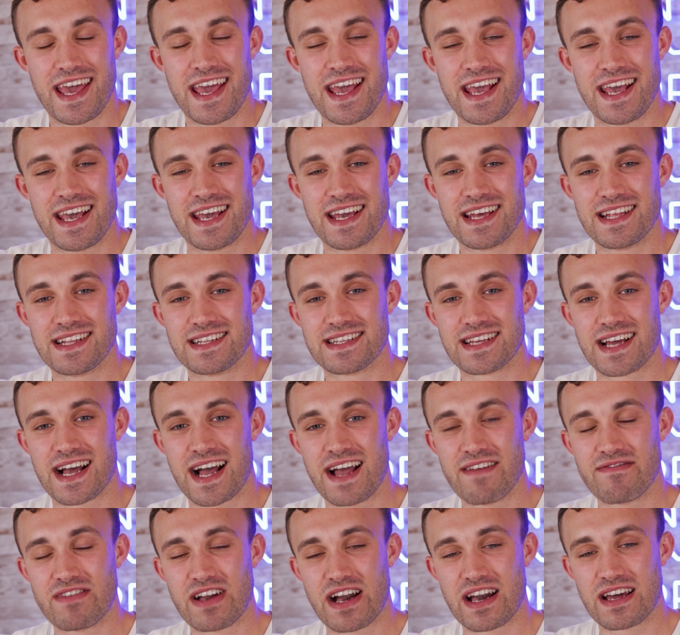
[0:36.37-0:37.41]
And
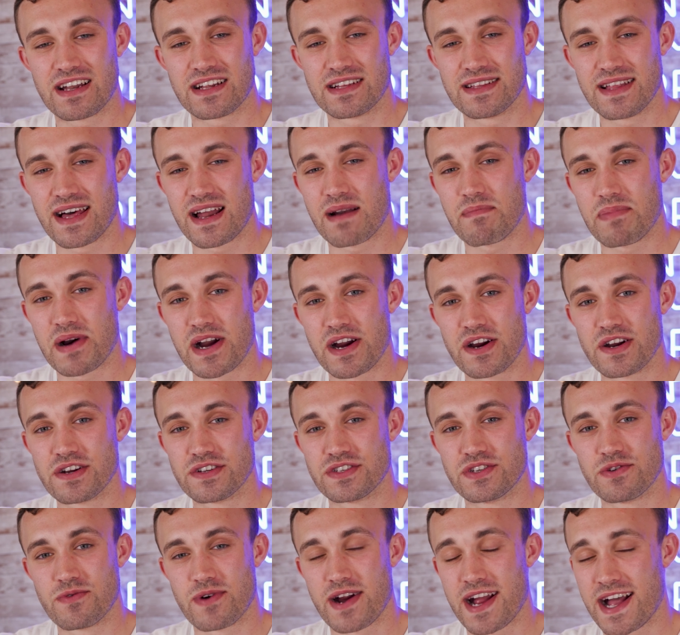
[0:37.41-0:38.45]
I've got a lot of
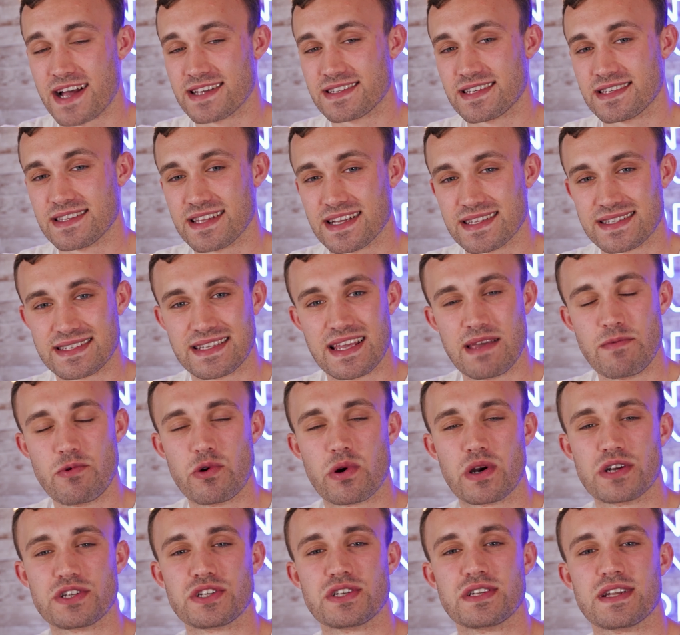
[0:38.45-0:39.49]
buyers who are asking that same
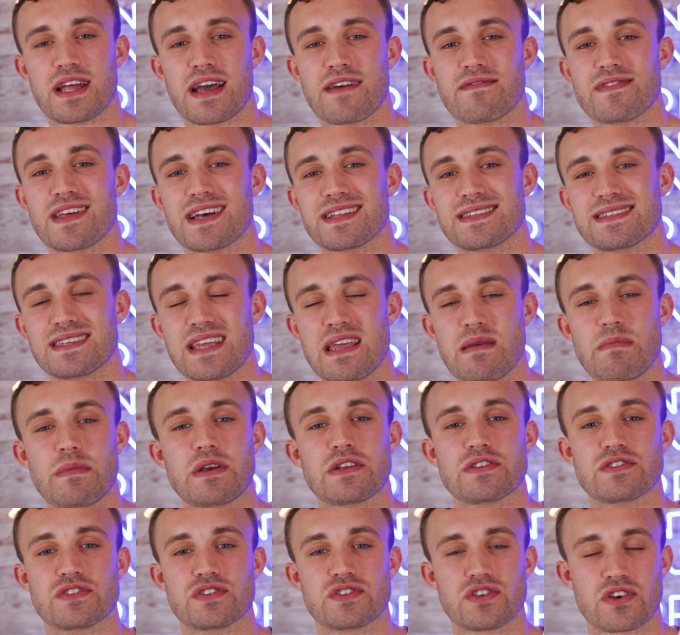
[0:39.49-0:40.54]
question, have that same
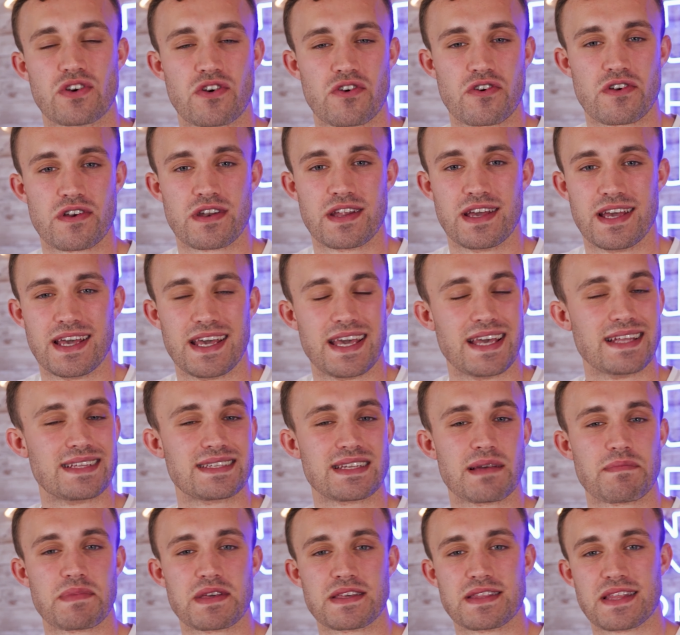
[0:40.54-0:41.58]
concern. It's
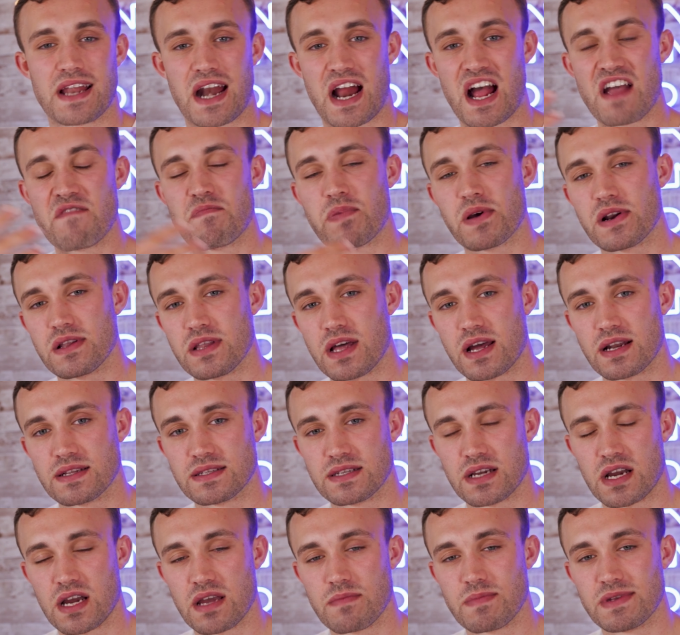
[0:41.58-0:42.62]
something that I put a lot of
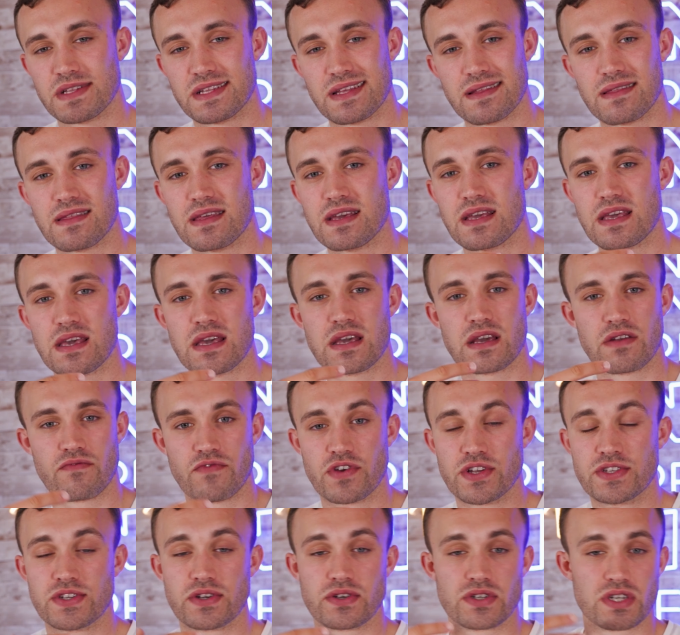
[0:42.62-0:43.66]
time into thinking and
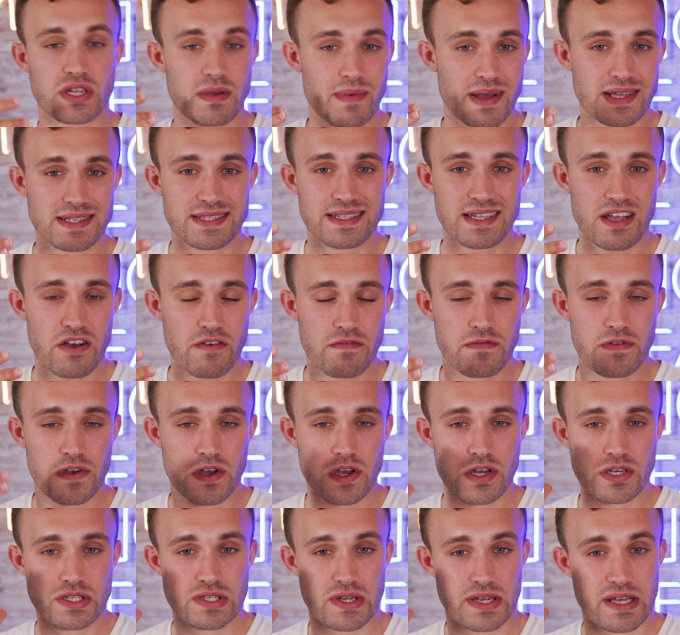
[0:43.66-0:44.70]
researching myself.
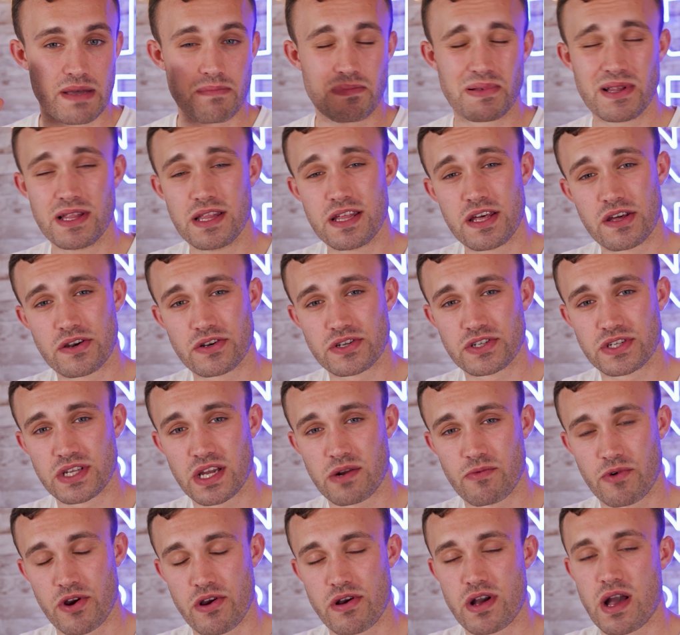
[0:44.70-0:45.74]
So I completely
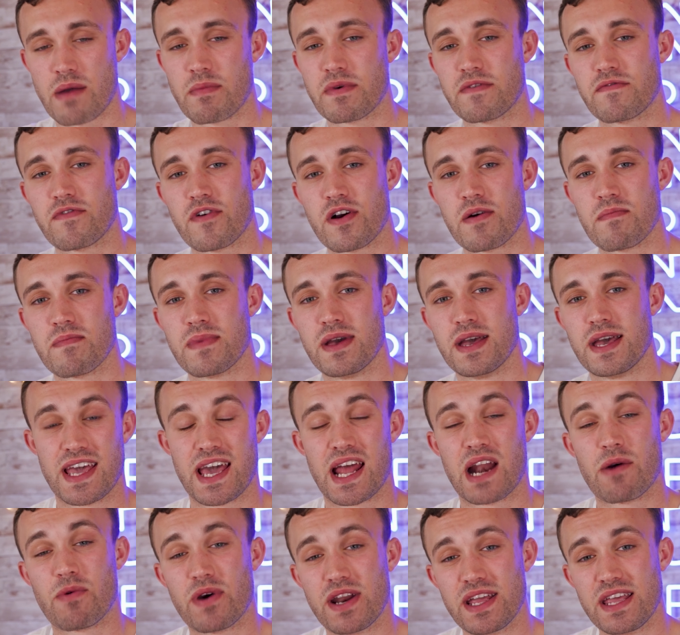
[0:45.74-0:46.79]
understand where you're coming from.
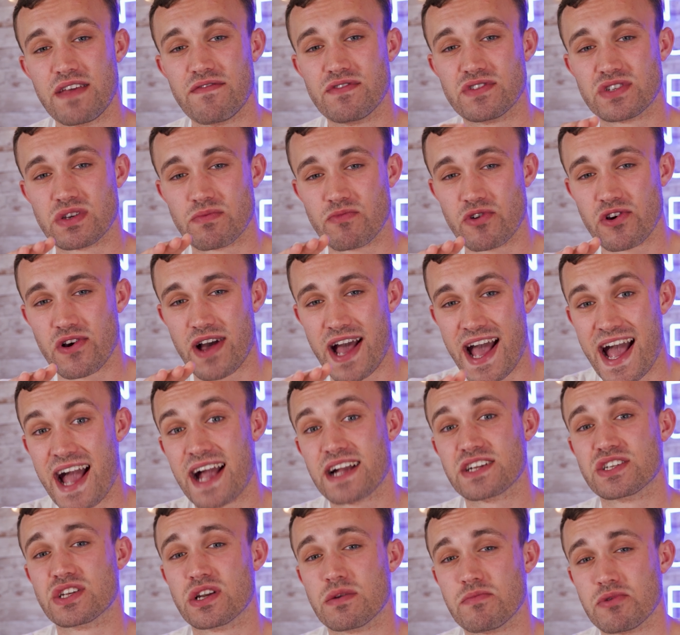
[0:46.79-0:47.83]
And I wanna give you some real
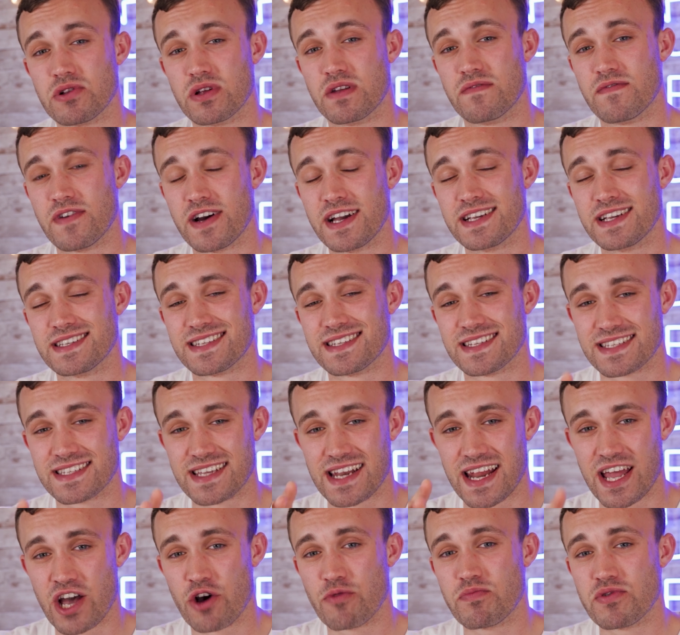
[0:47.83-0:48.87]
actionable advice that's
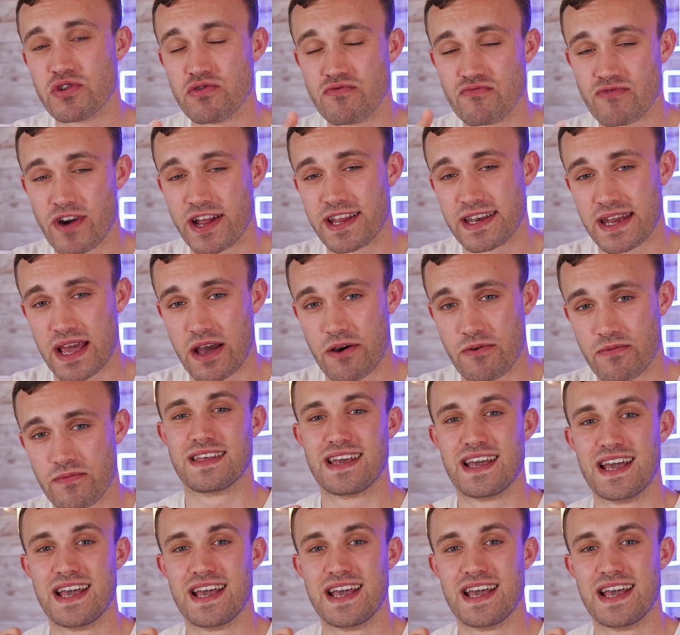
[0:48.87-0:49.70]
gonna help you right now.